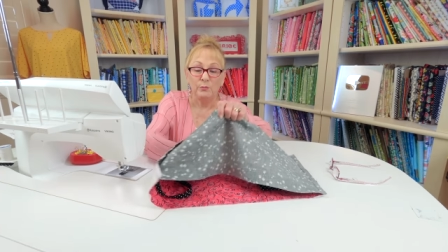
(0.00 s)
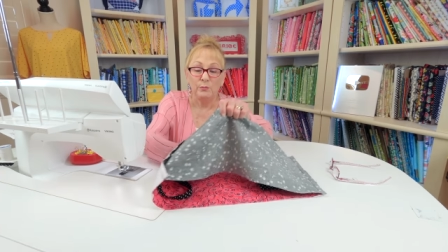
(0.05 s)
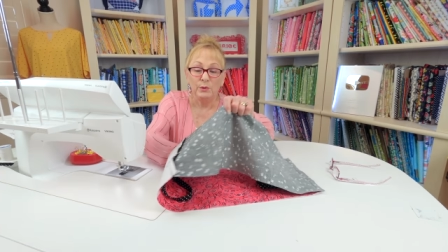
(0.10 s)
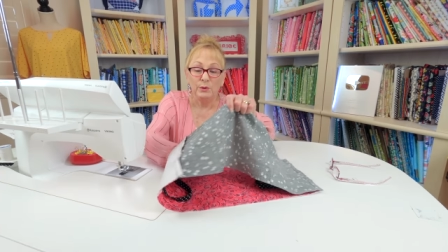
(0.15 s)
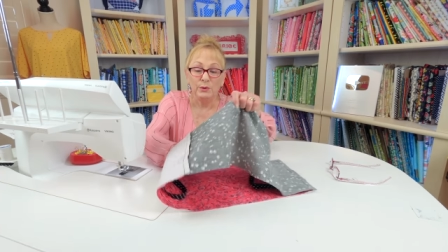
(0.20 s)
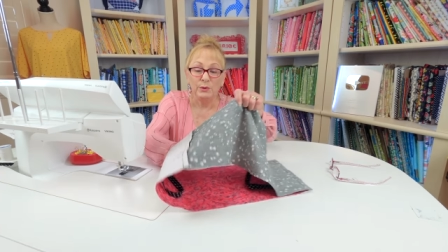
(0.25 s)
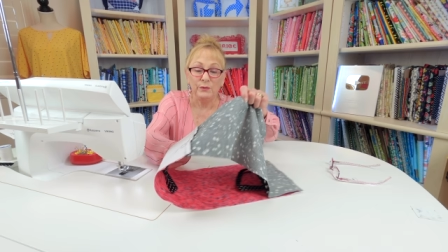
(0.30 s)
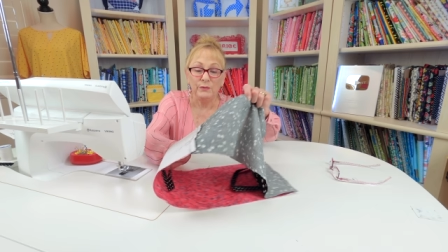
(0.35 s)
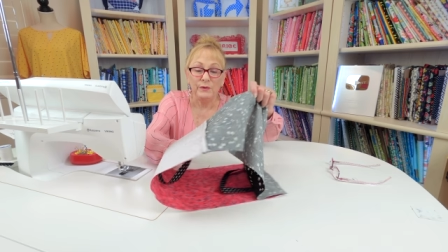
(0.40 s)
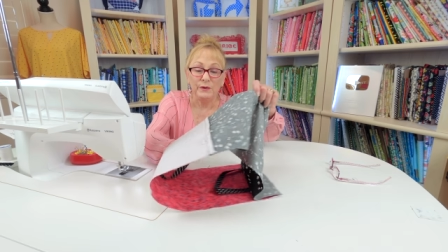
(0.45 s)

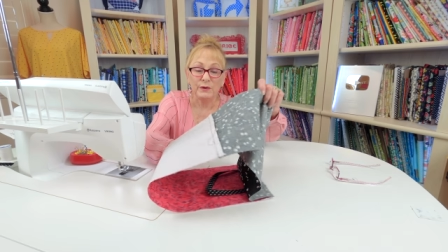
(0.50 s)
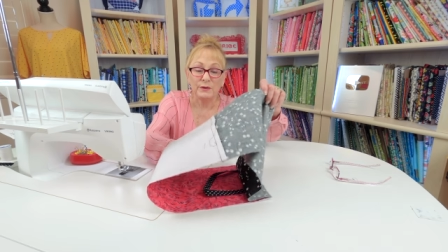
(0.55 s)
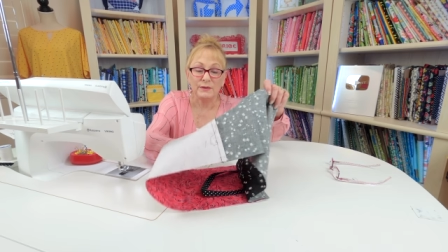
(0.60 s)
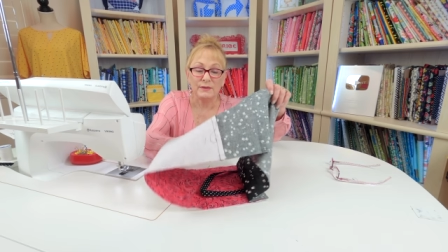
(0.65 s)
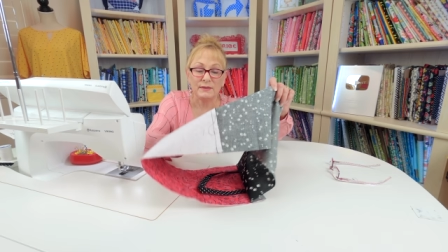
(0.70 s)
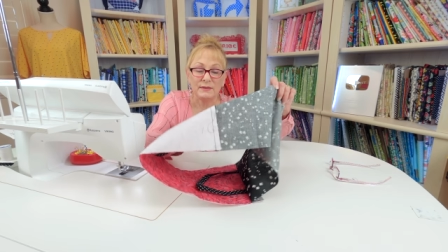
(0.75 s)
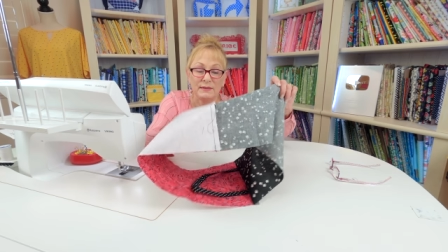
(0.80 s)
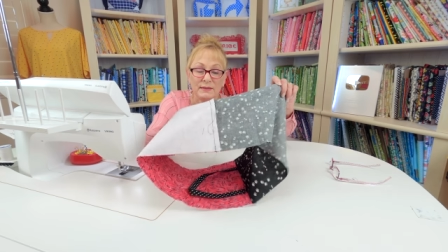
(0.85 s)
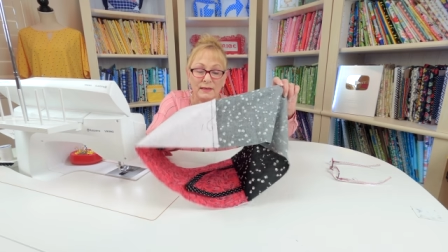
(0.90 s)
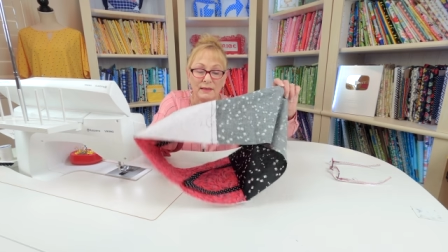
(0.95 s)
move your
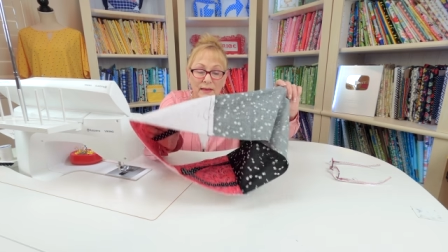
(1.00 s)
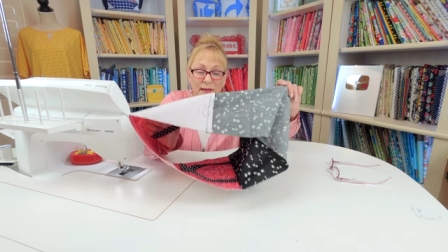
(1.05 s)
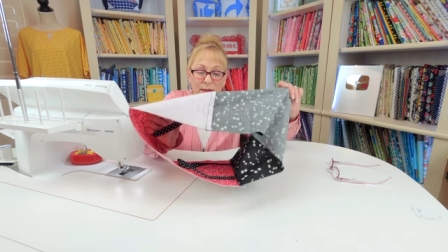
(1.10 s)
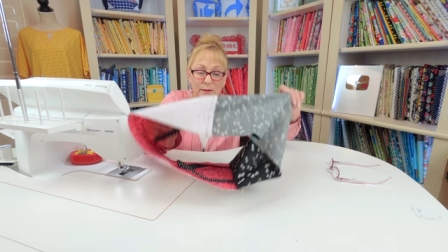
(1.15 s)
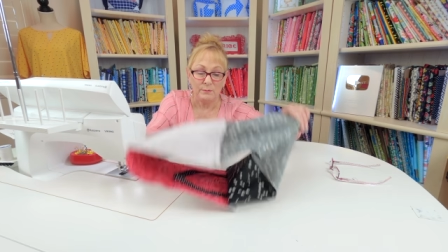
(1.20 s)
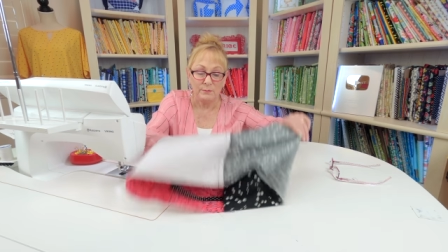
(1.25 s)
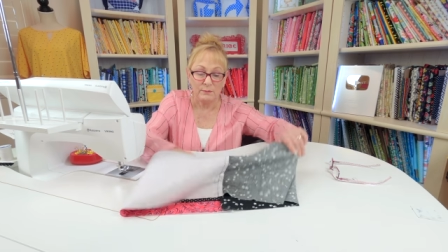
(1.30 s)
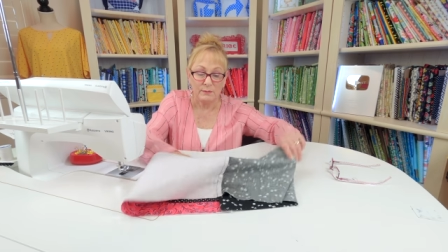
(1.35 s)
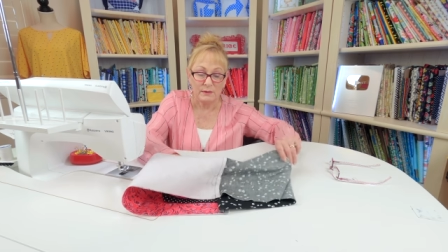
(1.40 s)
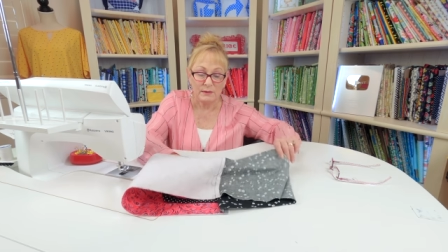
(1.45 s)

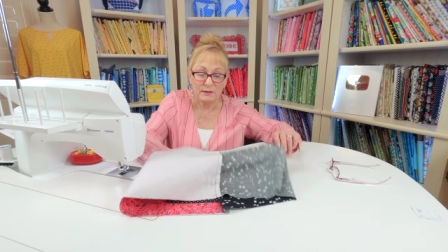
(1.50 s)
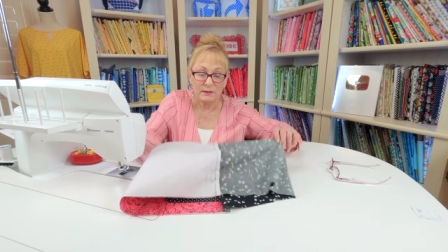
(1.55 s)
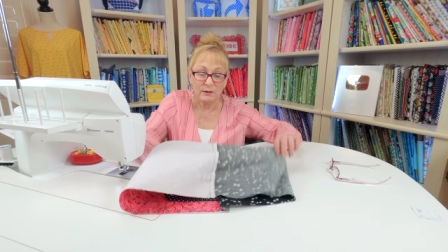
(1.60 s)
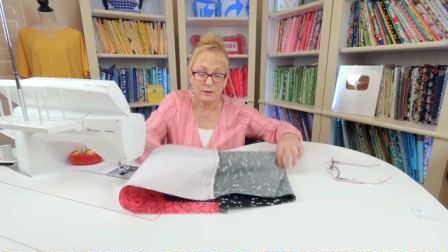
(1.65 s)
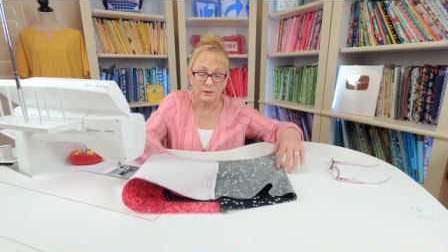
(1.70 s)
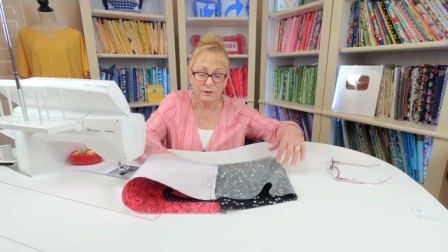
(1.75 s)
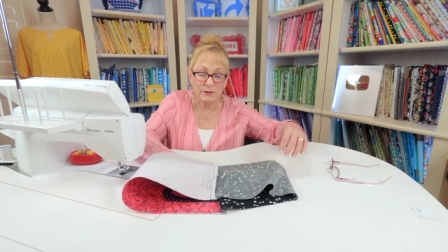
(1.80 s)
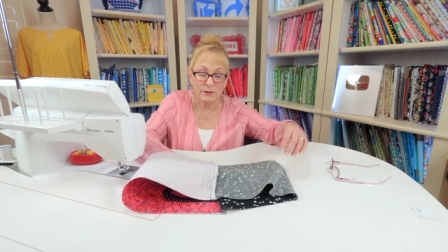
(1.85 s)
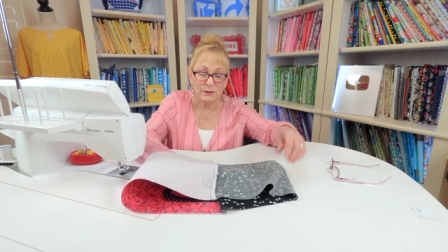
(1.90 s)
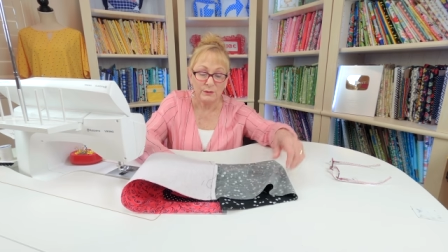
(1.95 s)
seams
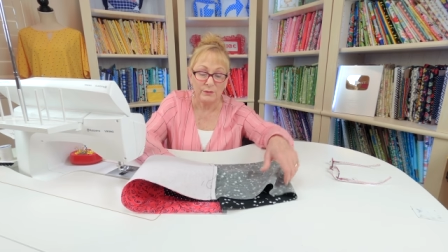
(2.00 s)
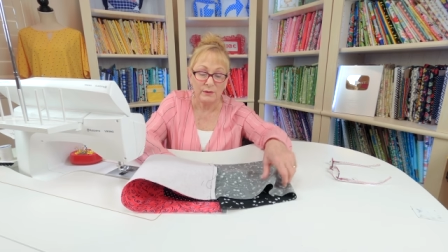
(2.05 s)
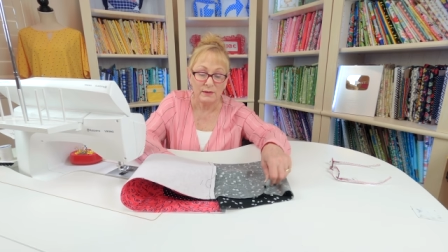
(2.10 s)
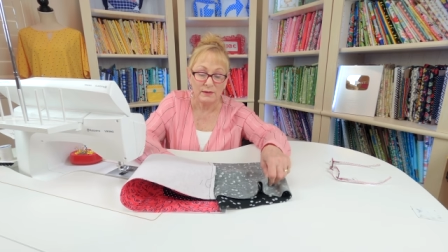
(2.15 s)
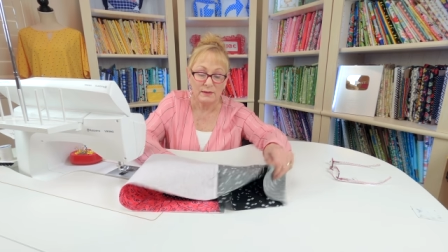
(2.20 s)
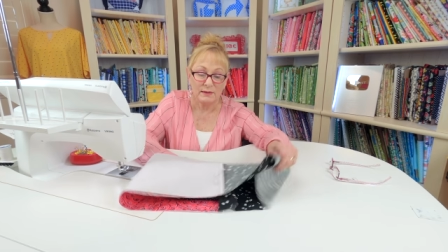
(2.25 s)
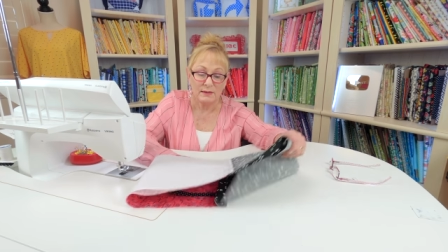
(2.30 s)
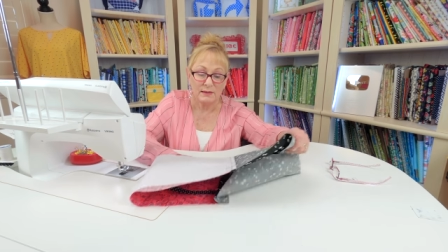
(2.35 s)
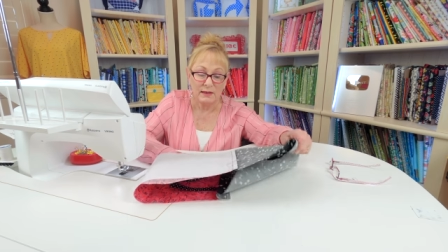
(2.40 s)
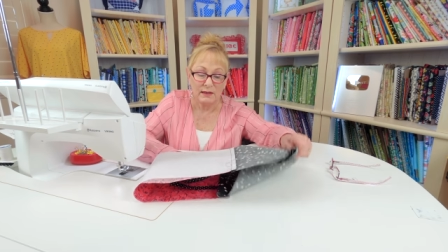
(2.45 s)
to the
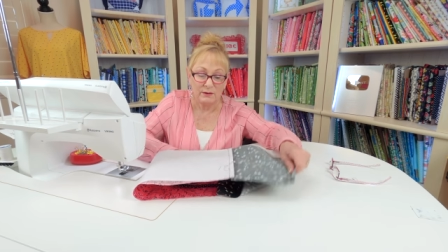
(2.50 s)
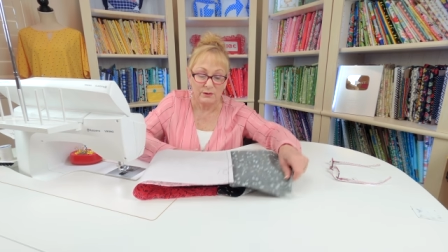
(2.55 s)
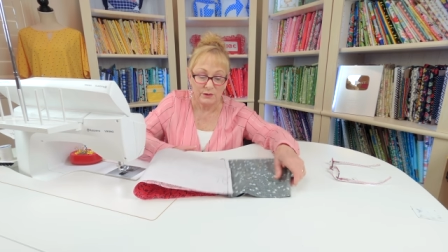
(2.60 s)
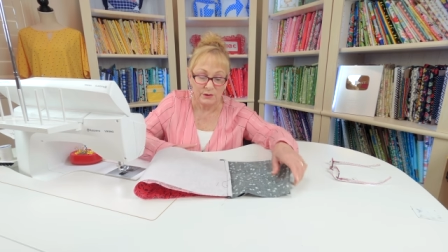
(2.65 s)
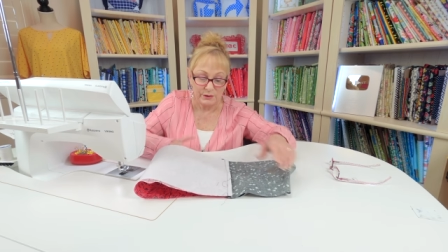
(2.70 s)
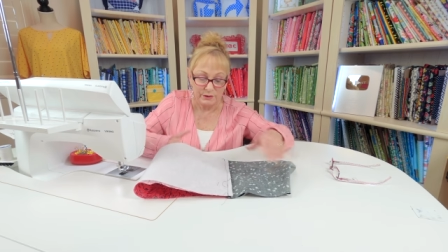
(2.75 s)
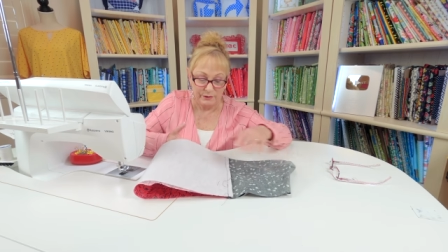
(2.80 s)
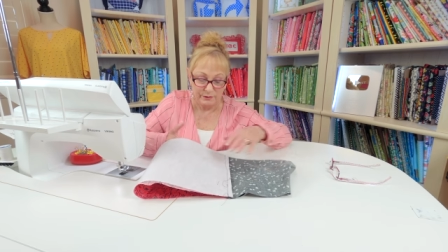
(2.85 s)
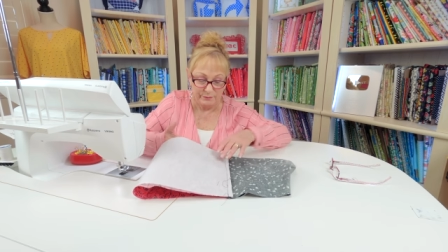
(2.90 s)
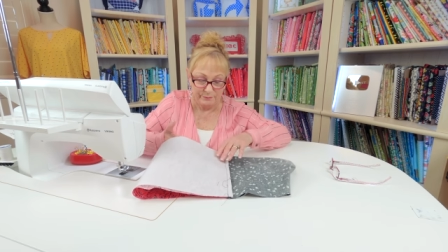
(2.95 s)

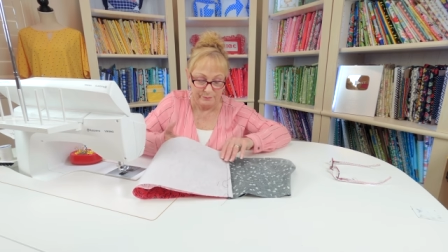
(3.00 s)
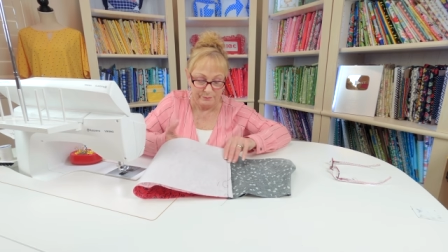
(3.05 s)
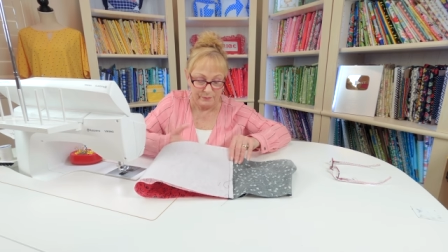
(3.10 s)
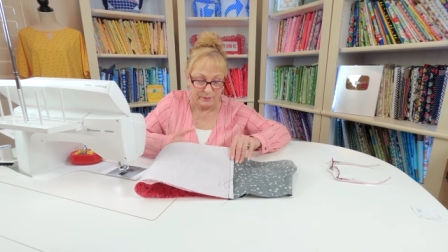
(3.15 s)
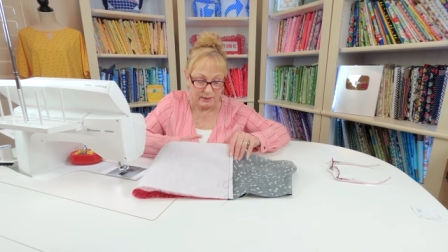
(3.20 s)
center.